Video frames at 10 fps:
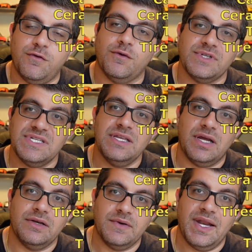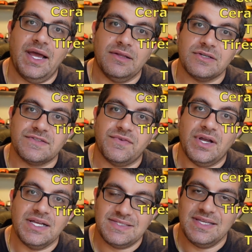$1,400 for
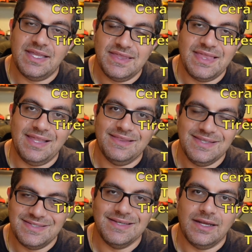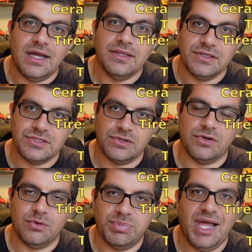us to get that listed on the
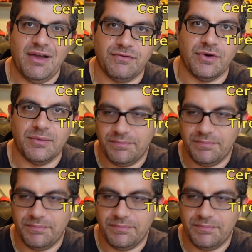Turo platform.